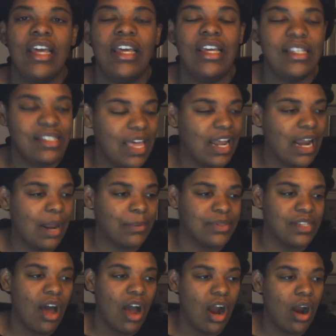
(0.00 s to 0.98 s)
He's saying, I'm
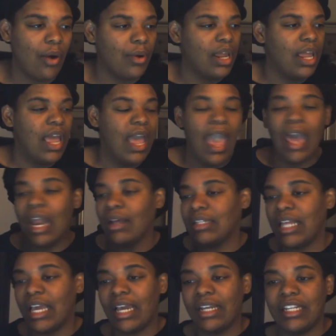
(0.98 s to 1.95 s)
sorry. And I
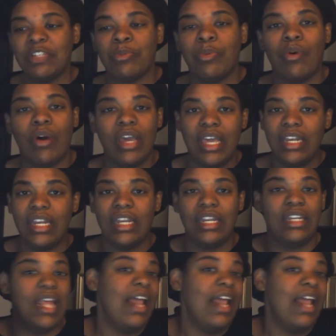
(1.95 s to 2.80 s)
was like, at this point,